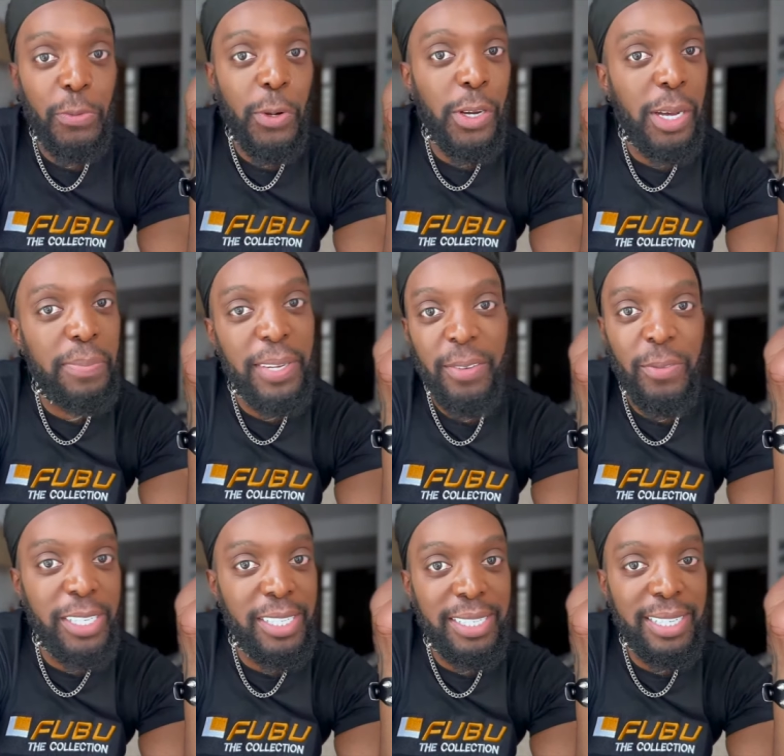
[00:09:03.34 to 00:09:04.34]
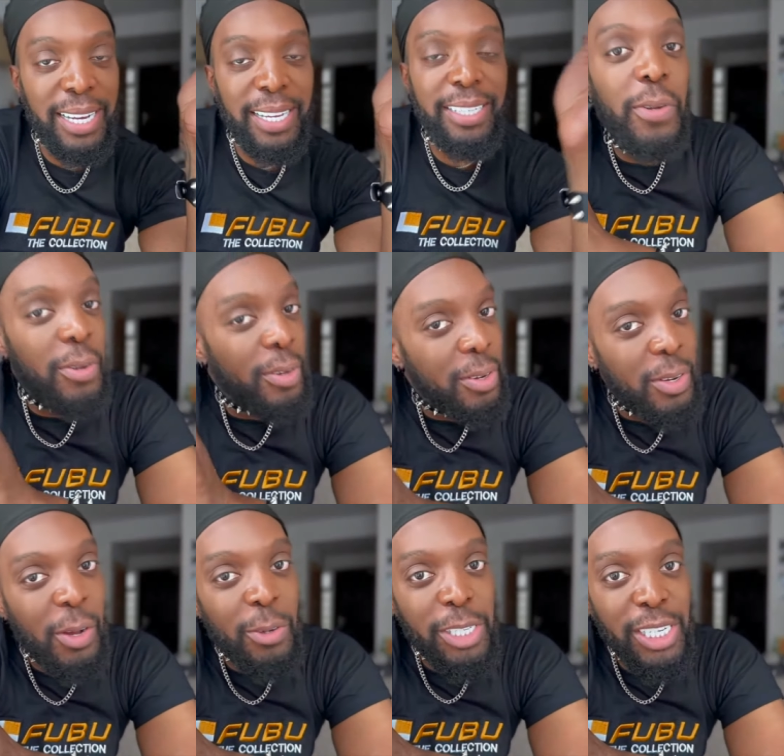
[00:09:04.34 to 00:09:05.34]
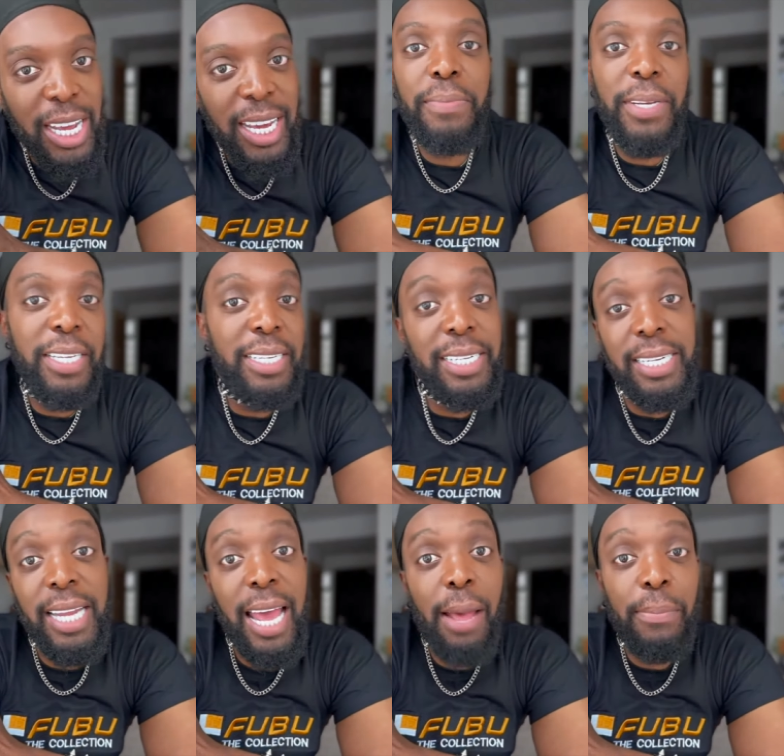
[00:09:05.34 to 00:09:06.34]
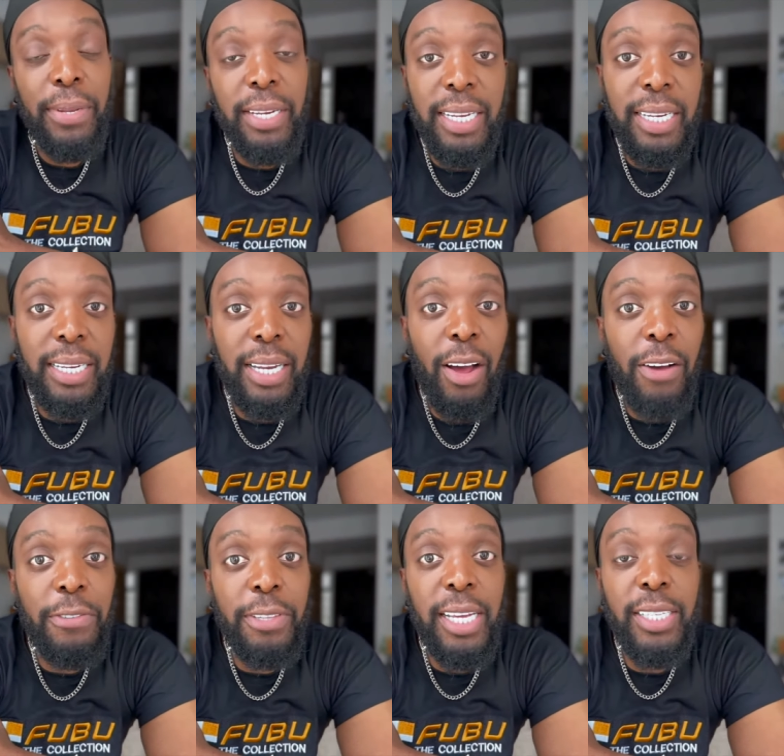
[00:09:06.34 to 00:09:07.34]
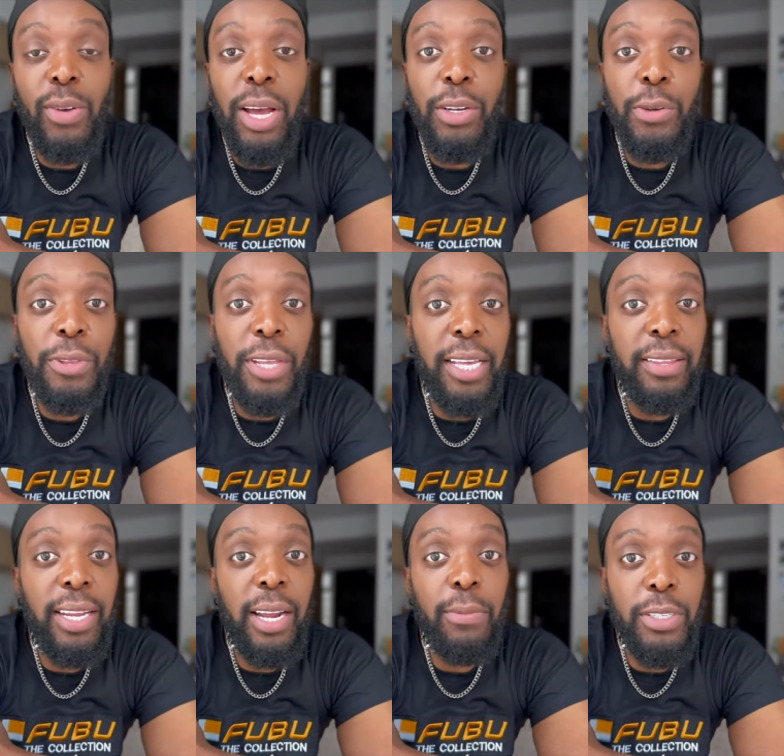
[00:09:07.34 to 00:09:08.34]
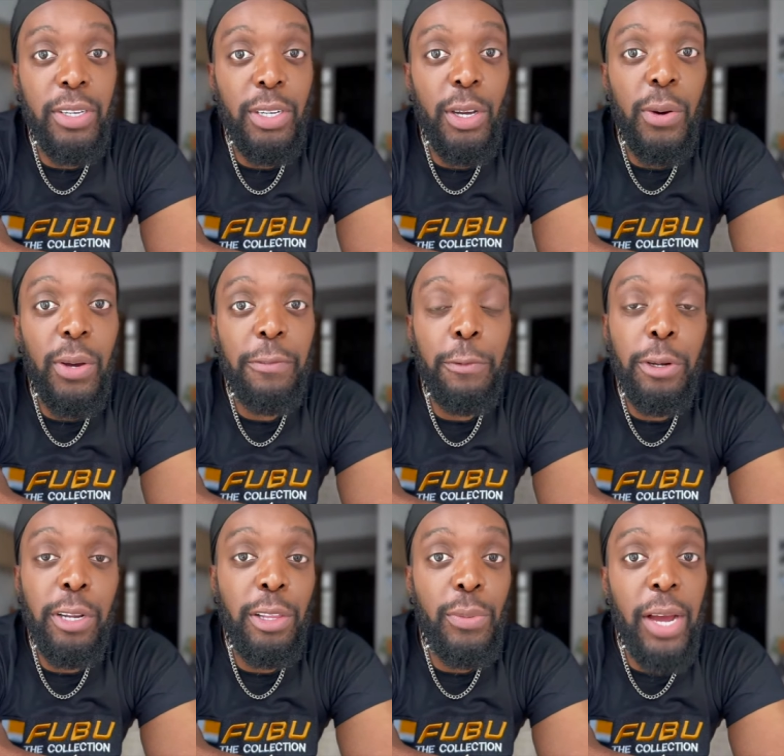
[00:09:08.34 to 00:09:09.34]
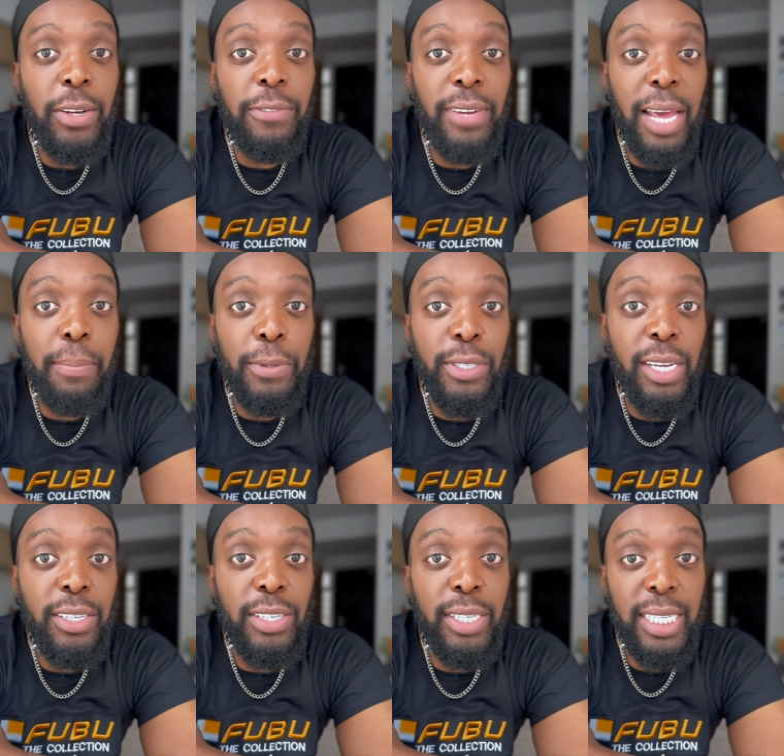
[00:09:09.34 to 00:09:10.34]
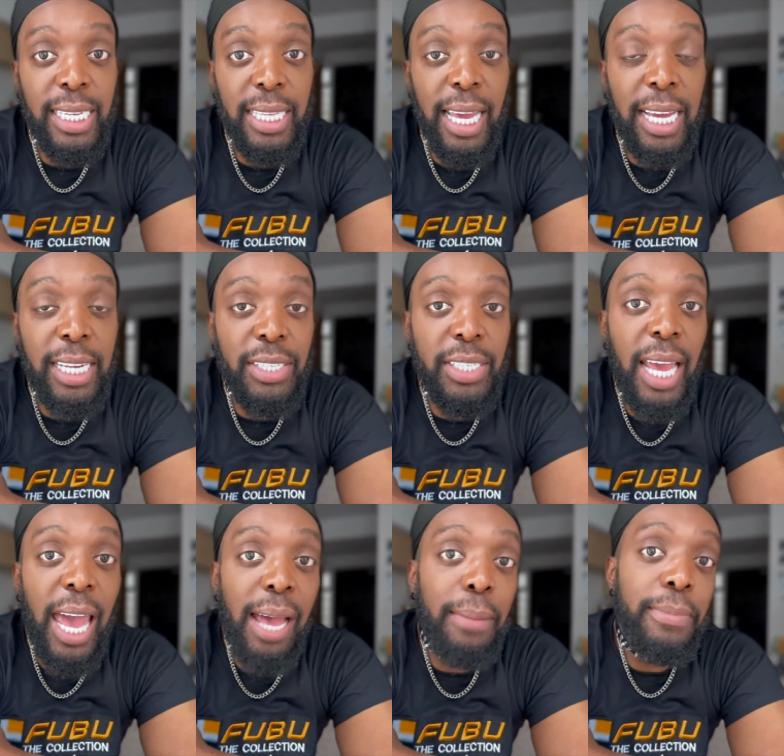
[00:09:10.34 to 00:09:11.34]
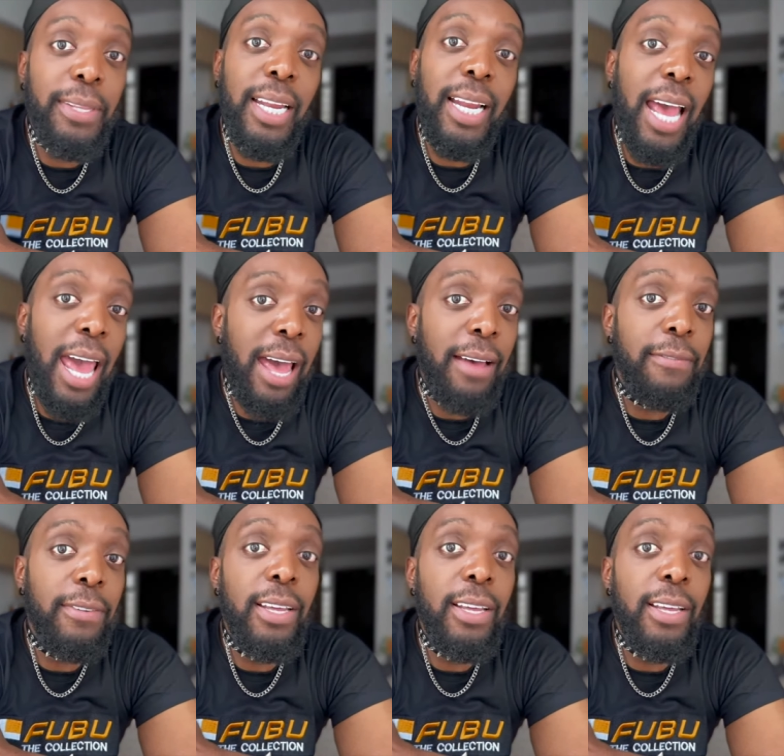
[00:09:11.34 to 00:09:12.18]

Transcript: woke up and it wasn't done. No shade, but it didn't happen. He didn't offer that. So I knew then that I was going to go in for another round of liposuction to get the HD abs that I have